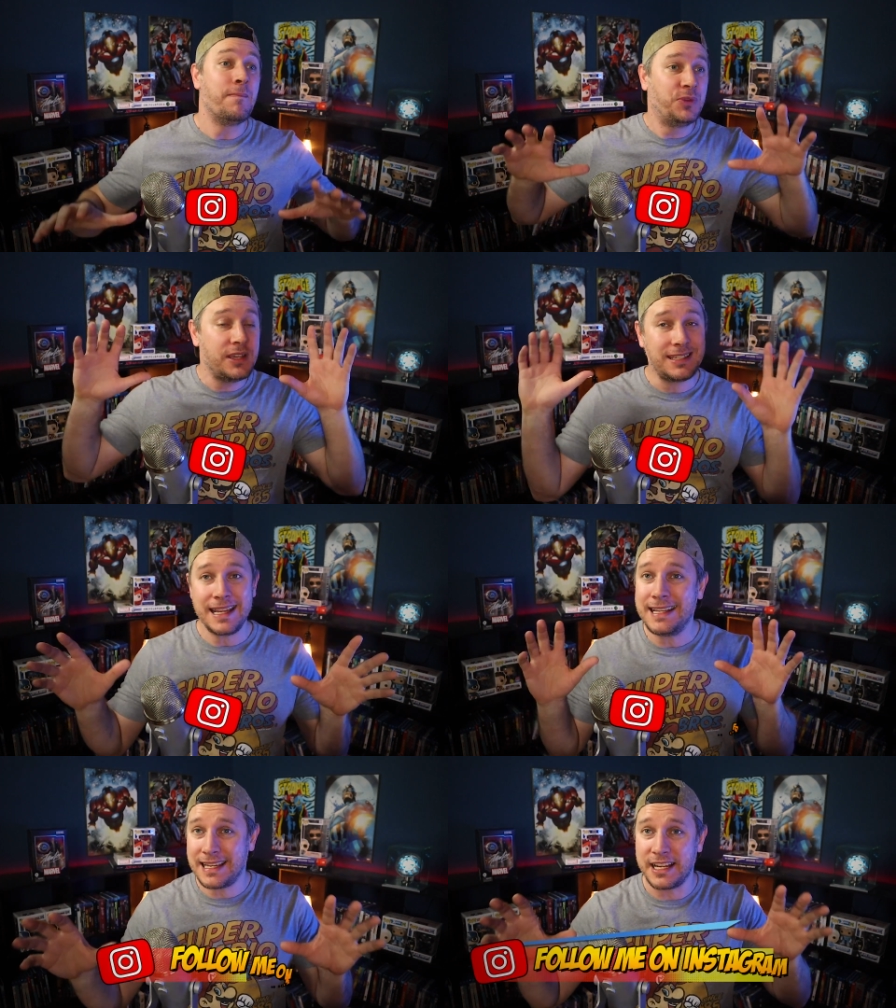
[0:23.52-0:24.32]
This
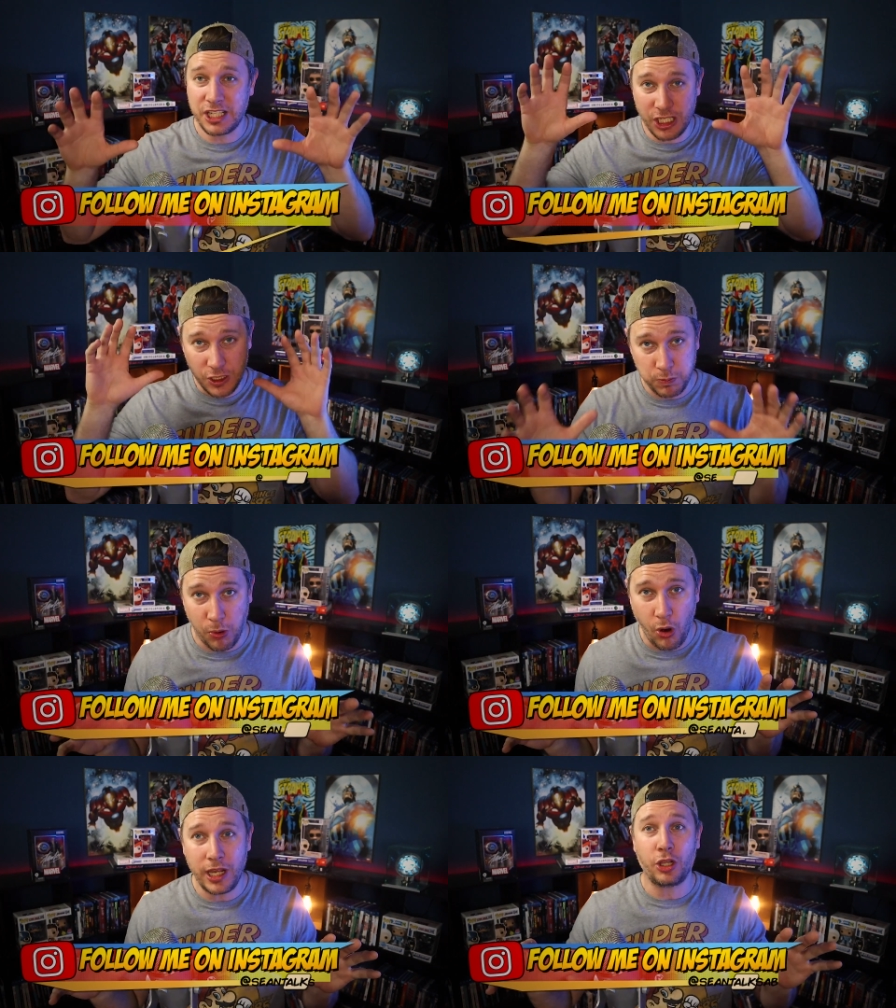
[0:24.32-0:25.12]
is a
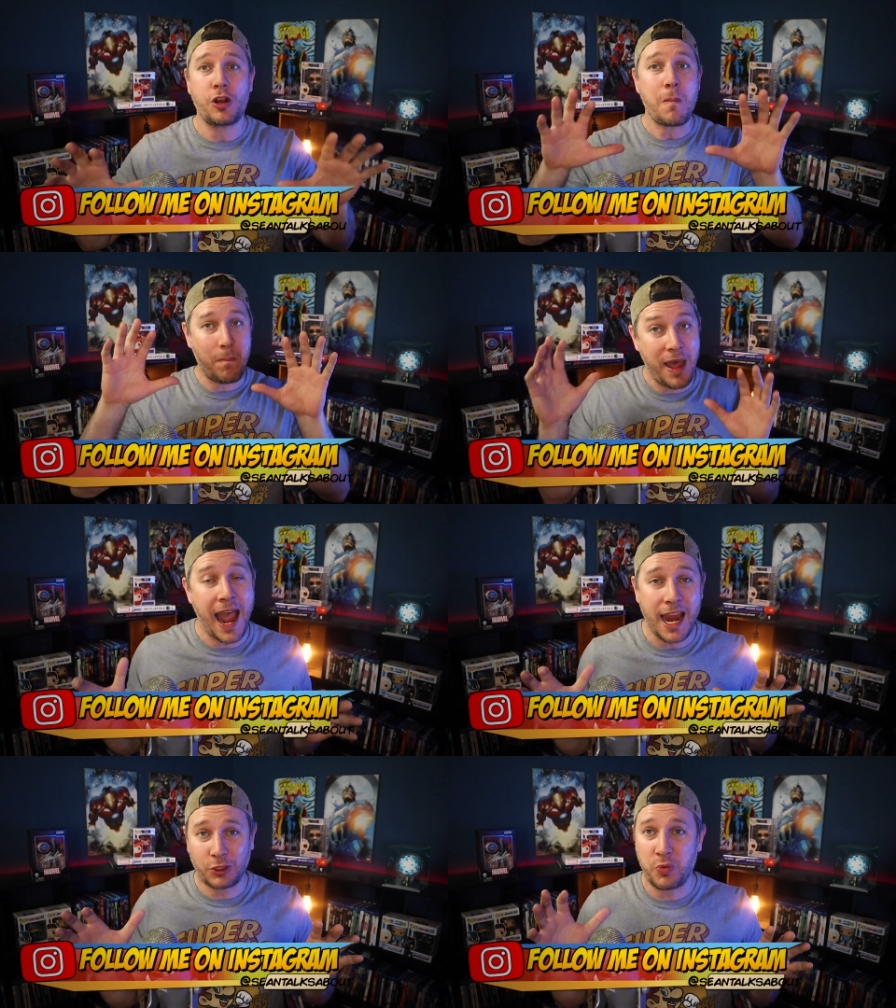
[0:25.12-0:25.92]
spoiler
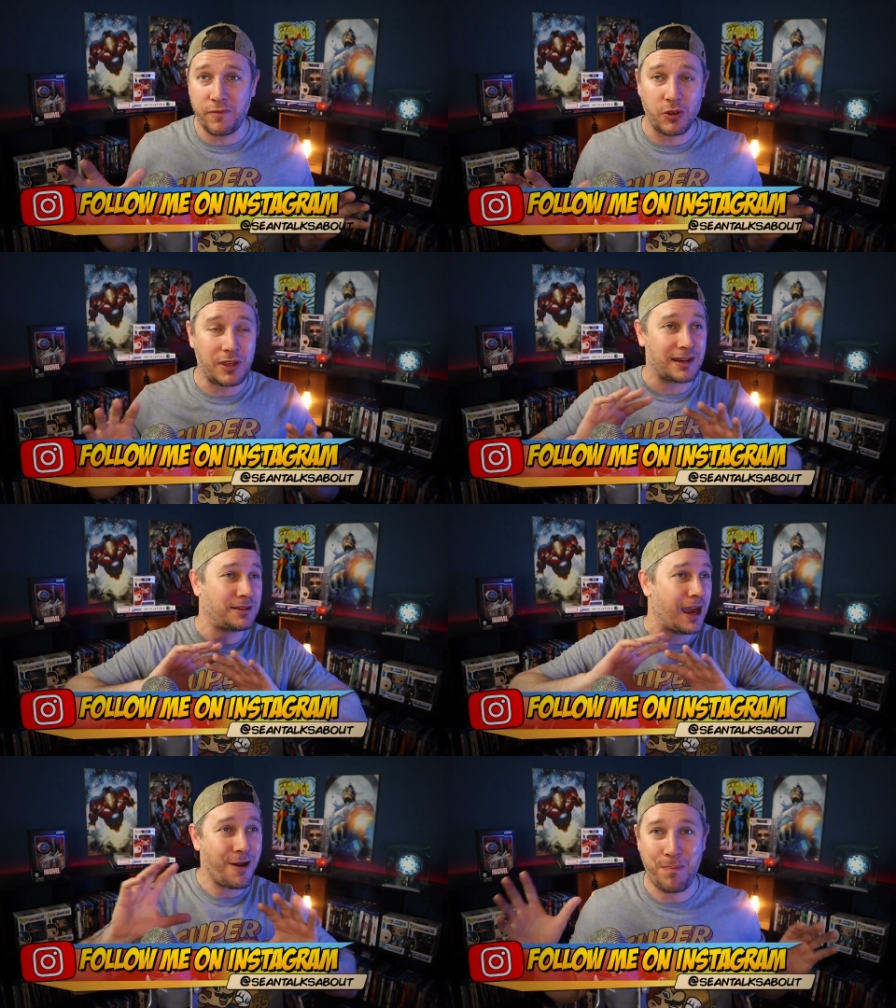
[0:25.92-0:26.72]
packed review. The
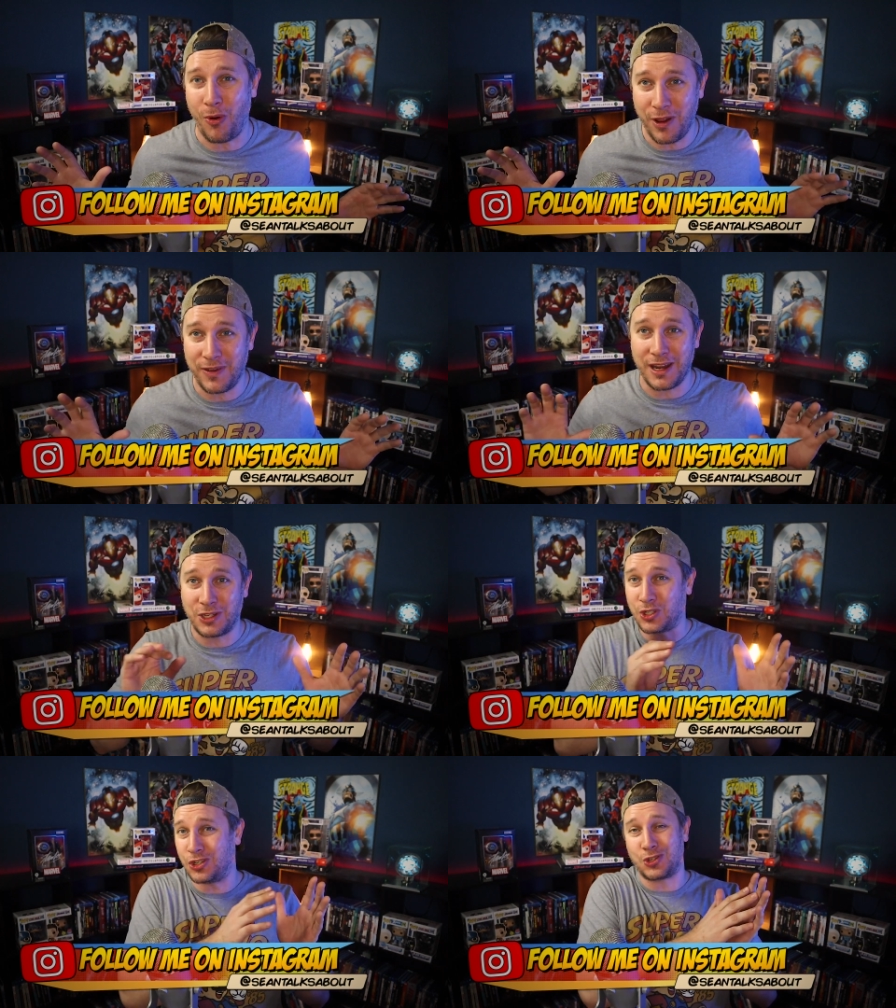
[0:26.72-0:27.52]
entire point of it
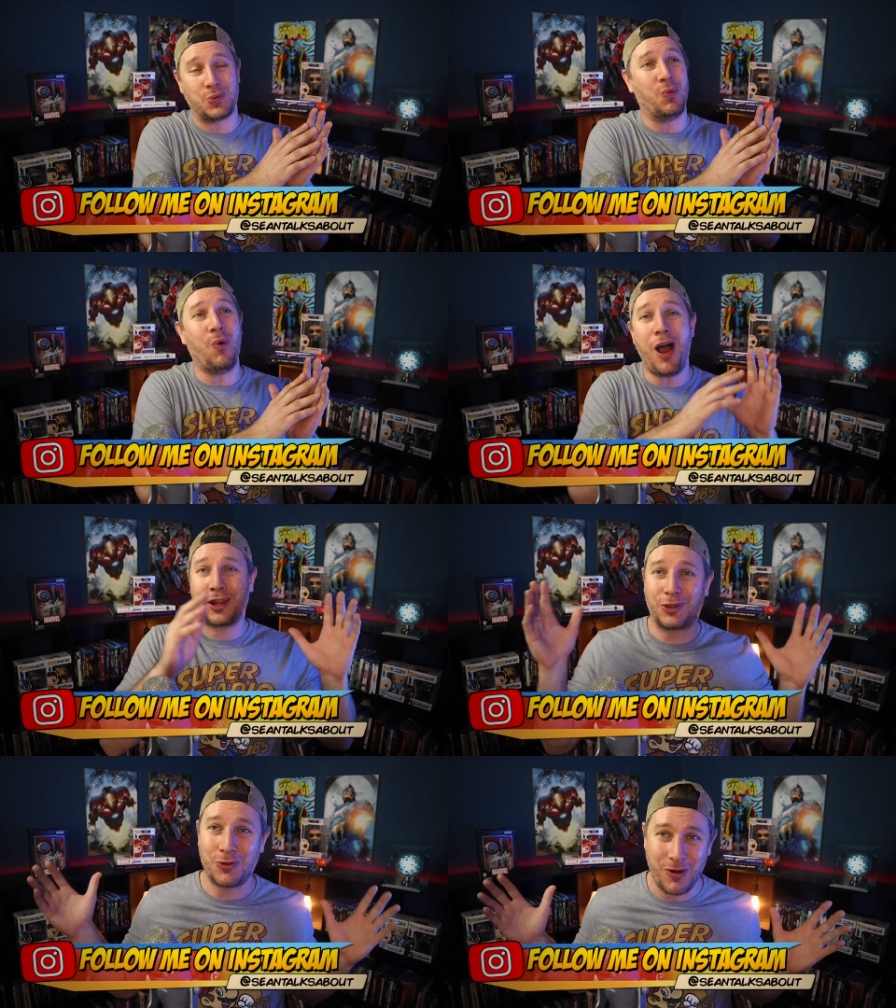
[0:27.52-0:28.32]
is to just
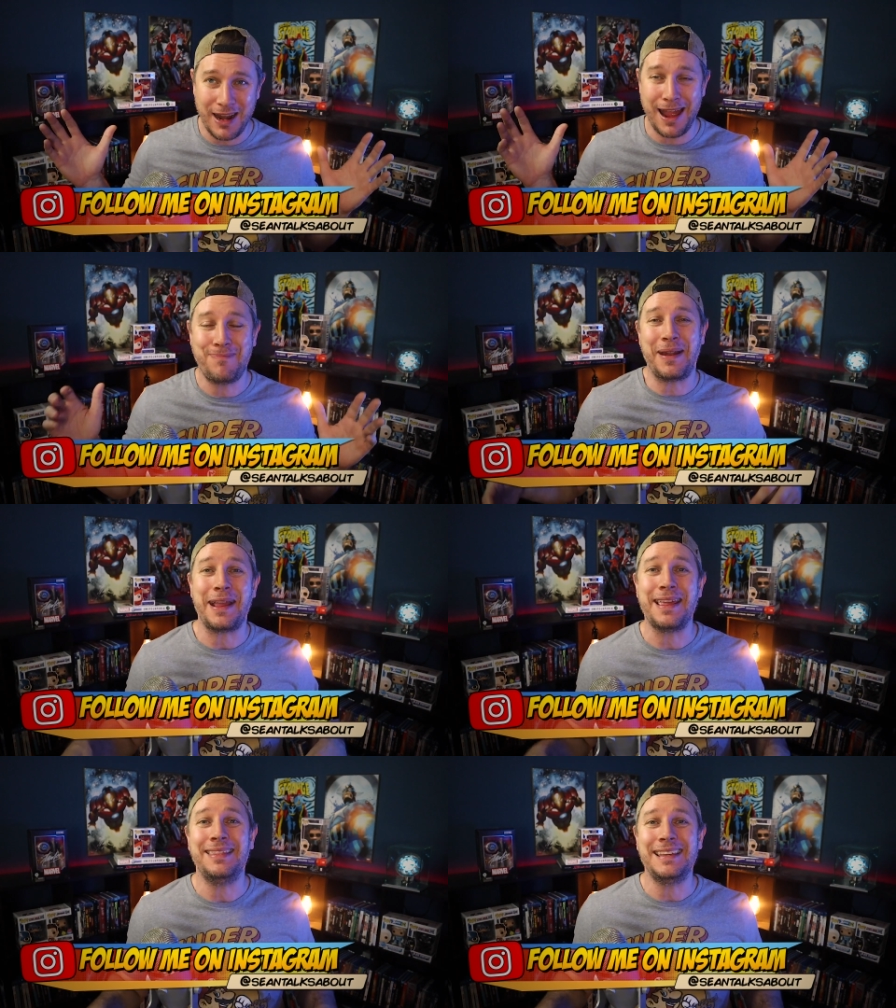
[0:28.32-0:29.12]
walk through what happened
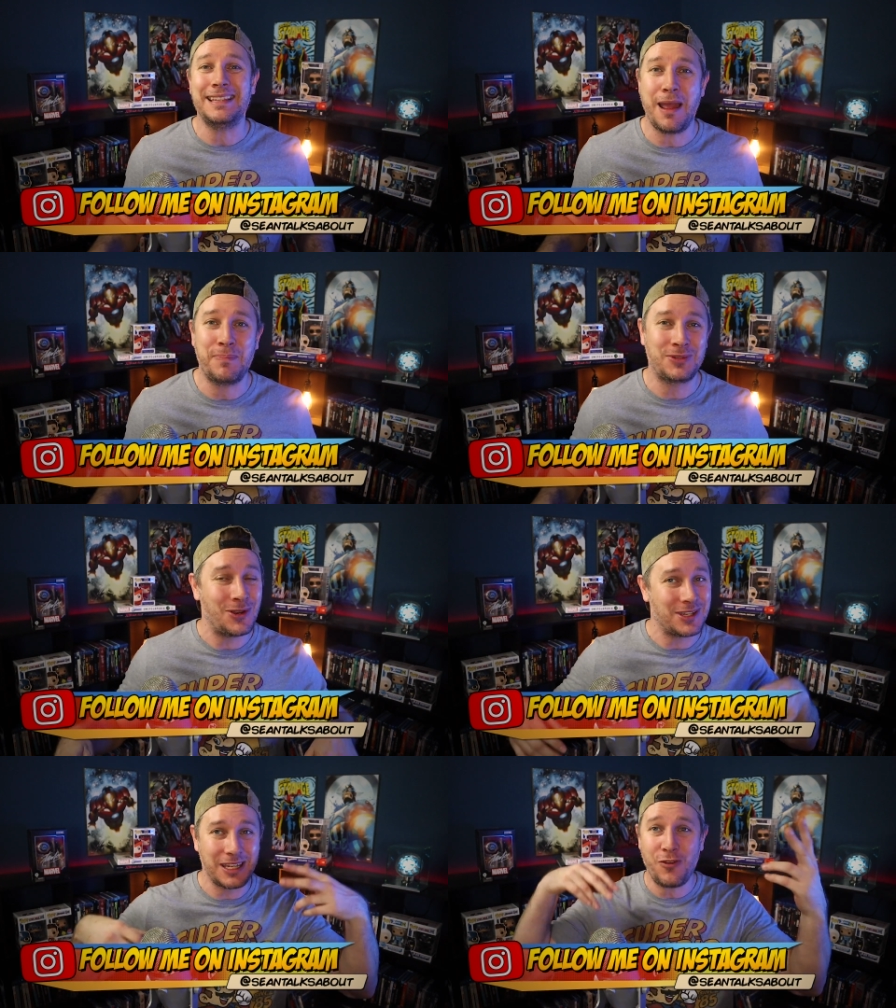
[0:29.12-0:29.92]
in these
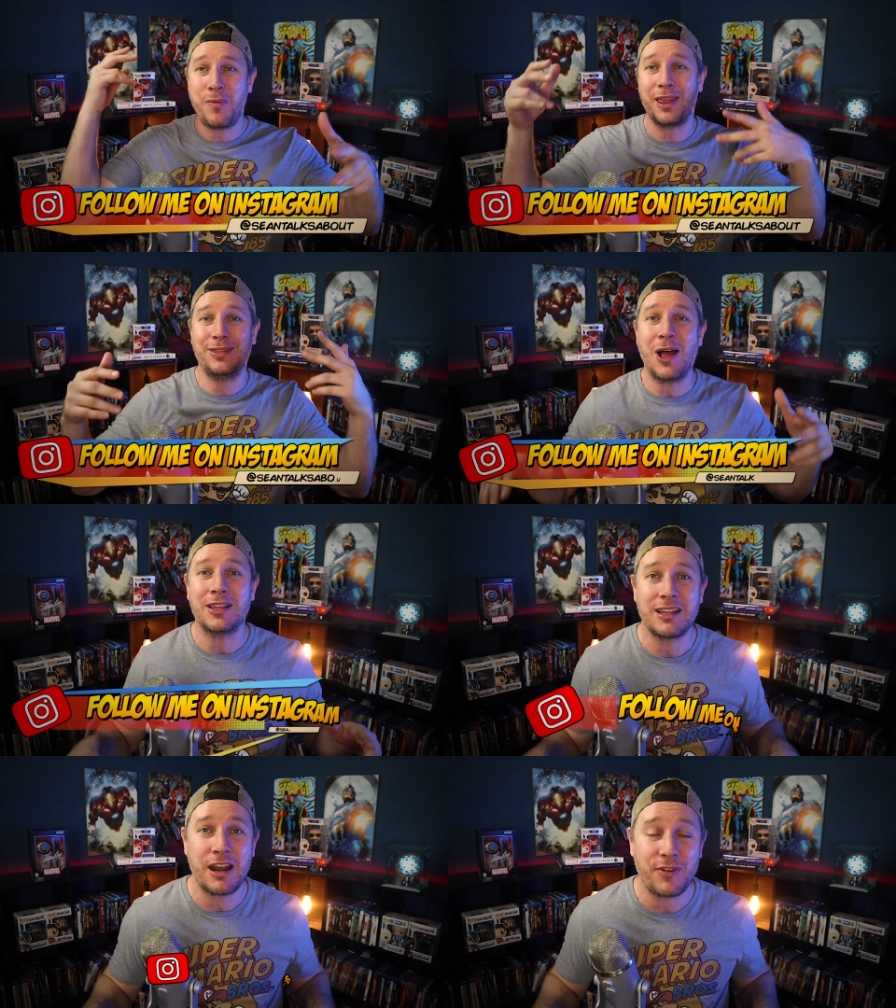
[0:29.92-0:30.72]
episodes and give my
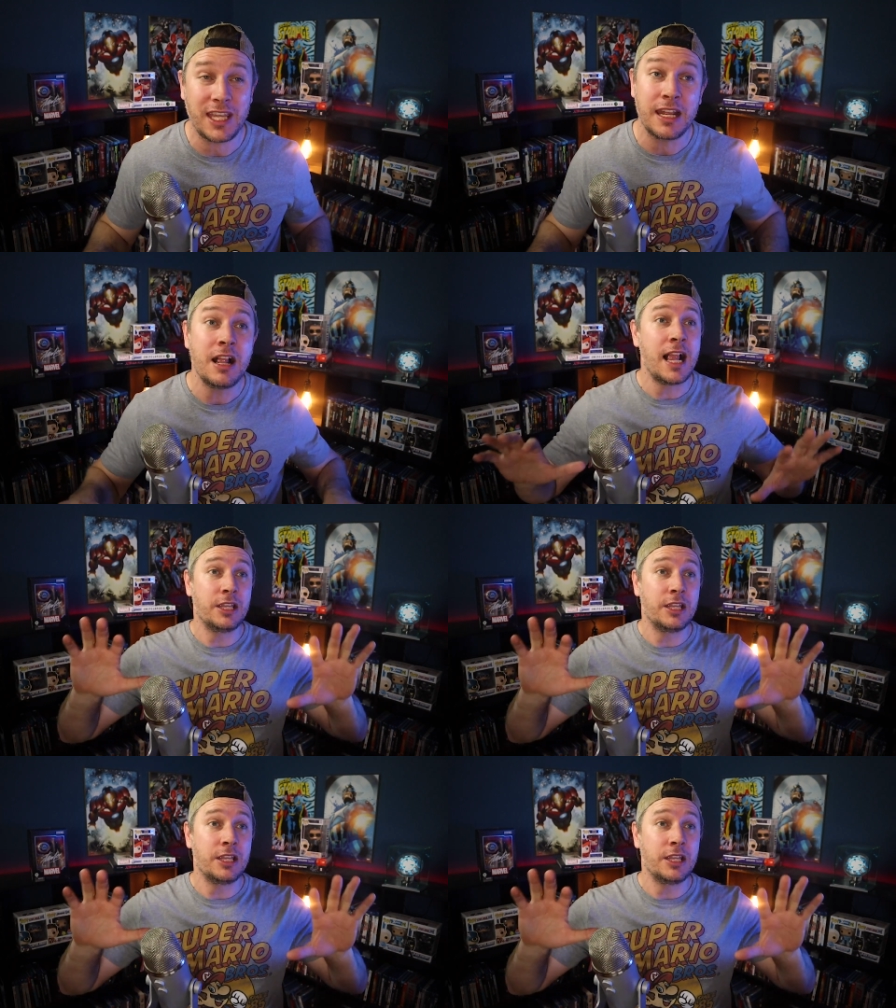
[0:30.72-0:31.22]
thoughts on everything.